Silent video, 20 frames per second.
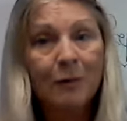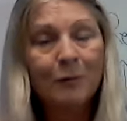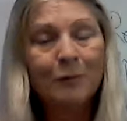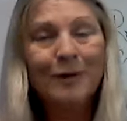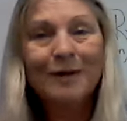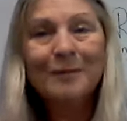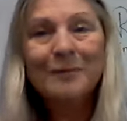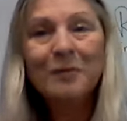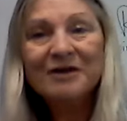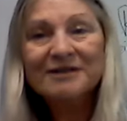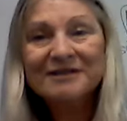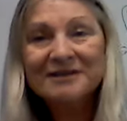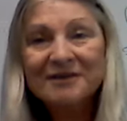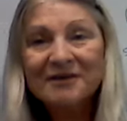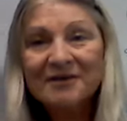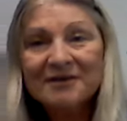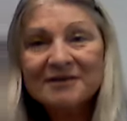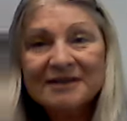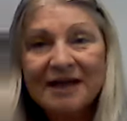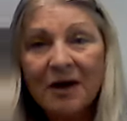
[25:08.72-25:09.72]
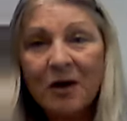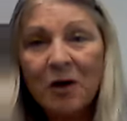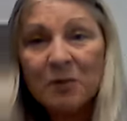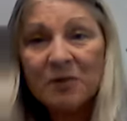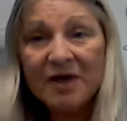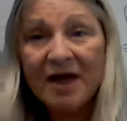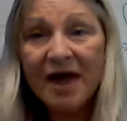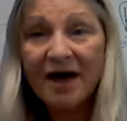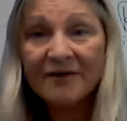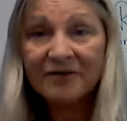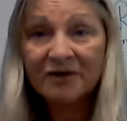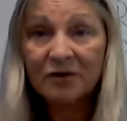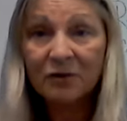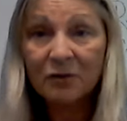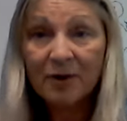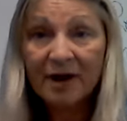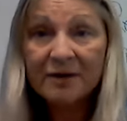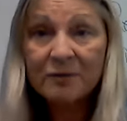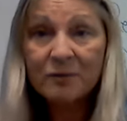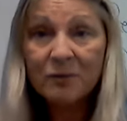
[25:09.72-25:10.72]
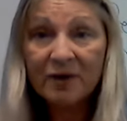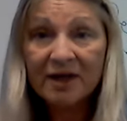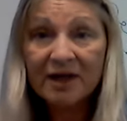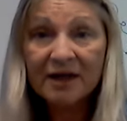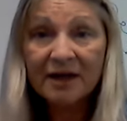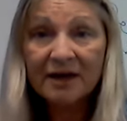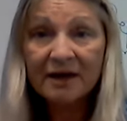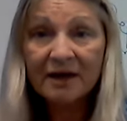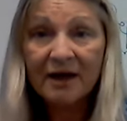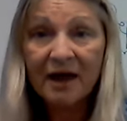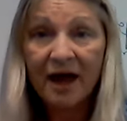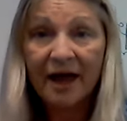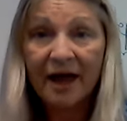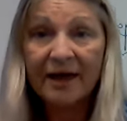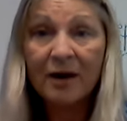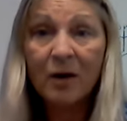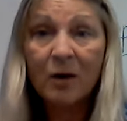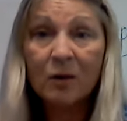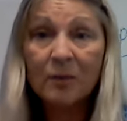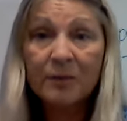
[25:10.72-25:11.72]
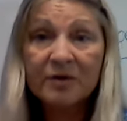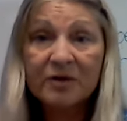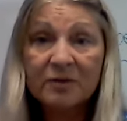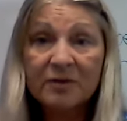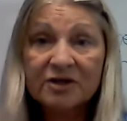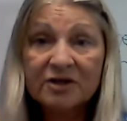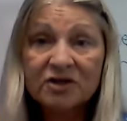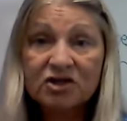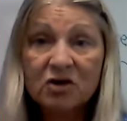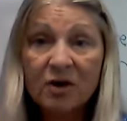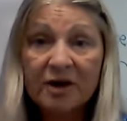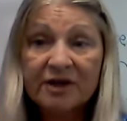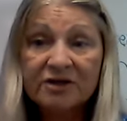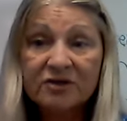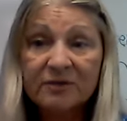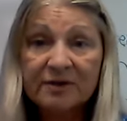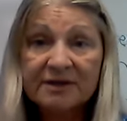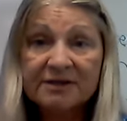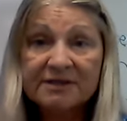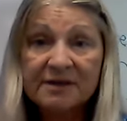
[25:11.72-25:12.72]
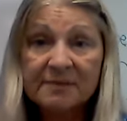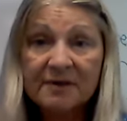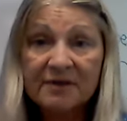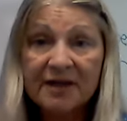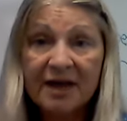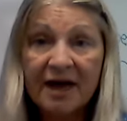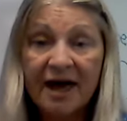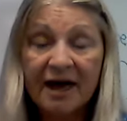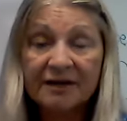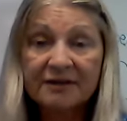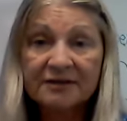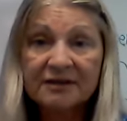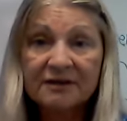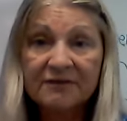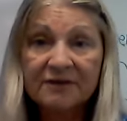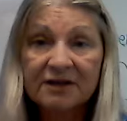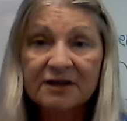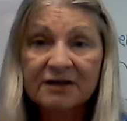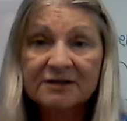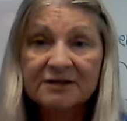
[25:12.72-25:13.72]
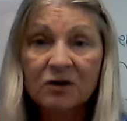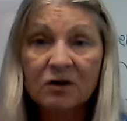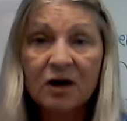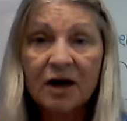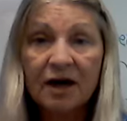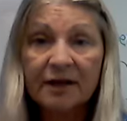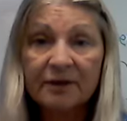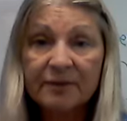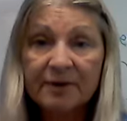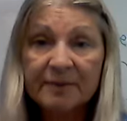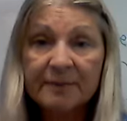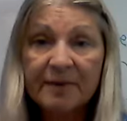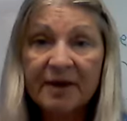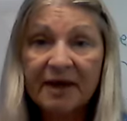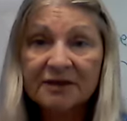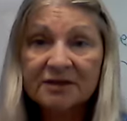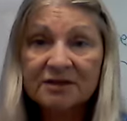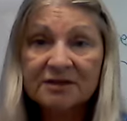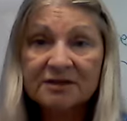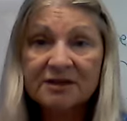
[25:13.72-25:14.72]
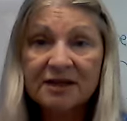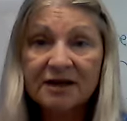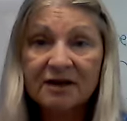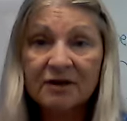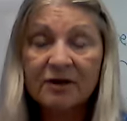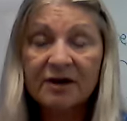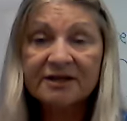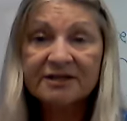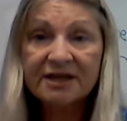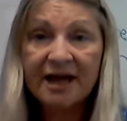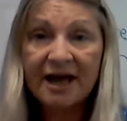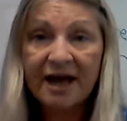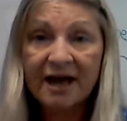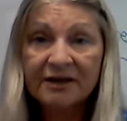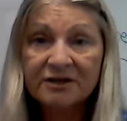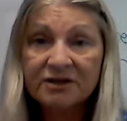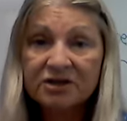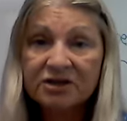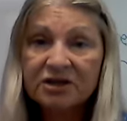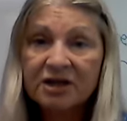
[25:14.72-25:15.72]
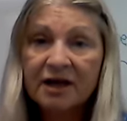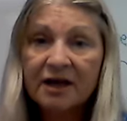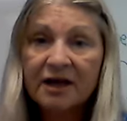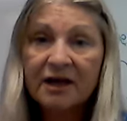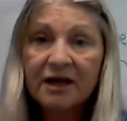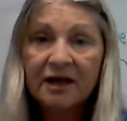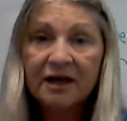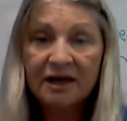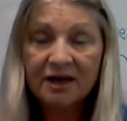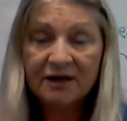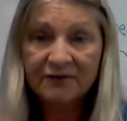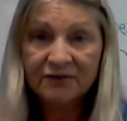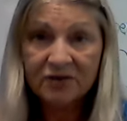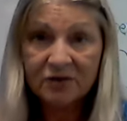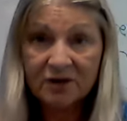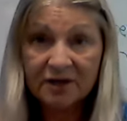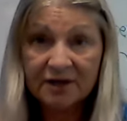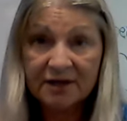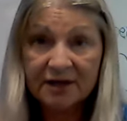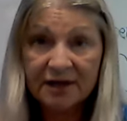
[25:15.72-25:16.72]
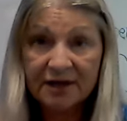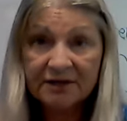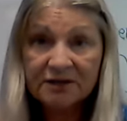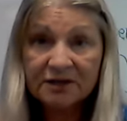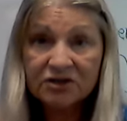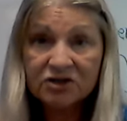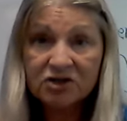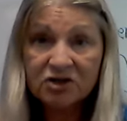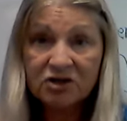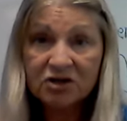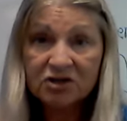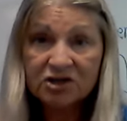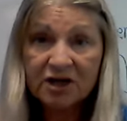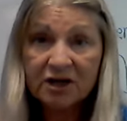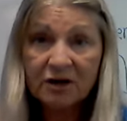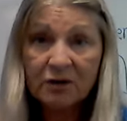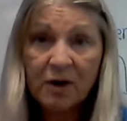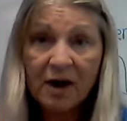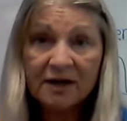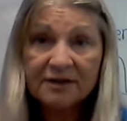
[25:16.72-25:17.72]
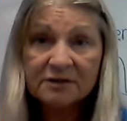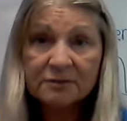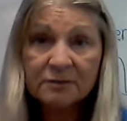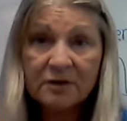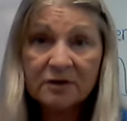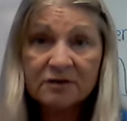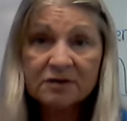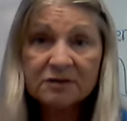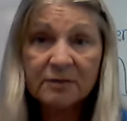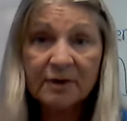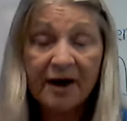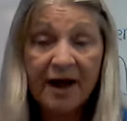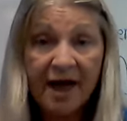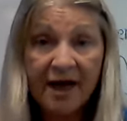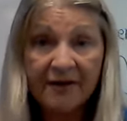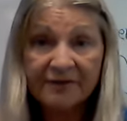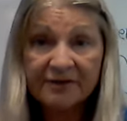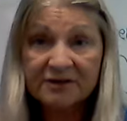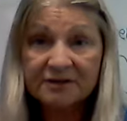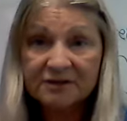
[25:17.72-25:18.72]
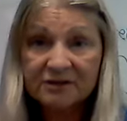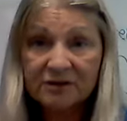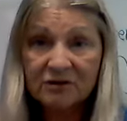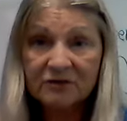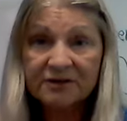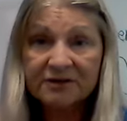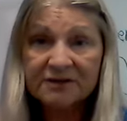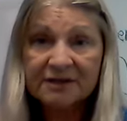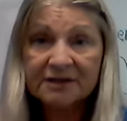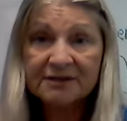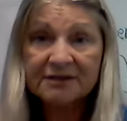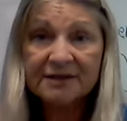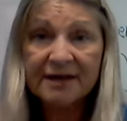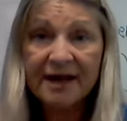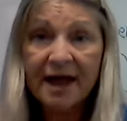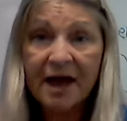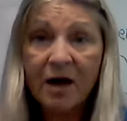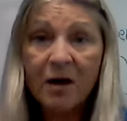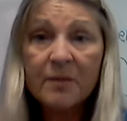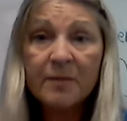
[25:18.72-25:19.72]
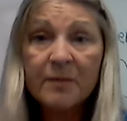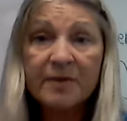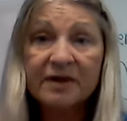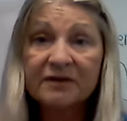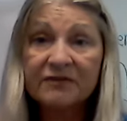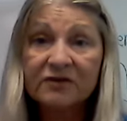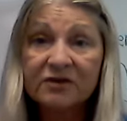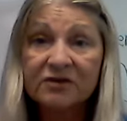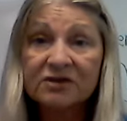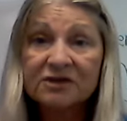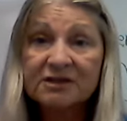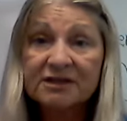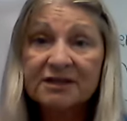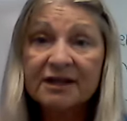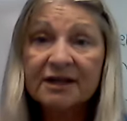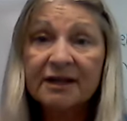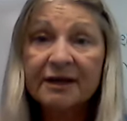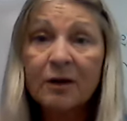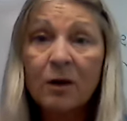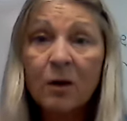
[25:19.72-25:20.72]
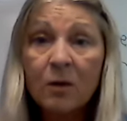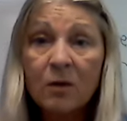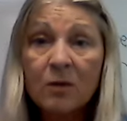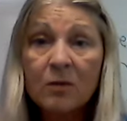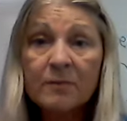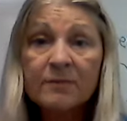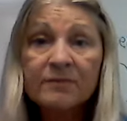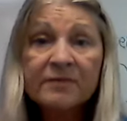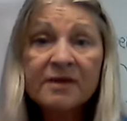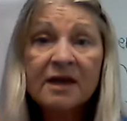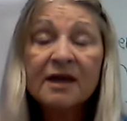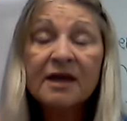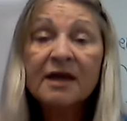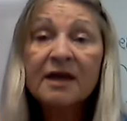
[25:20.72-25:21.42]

Well, boys and girls, I hope you have a great week. I hope you enjoy doing some of the activities or coloring pages that are attached. If you can get to church at Crossroads, we're having services now, but if you're still at home,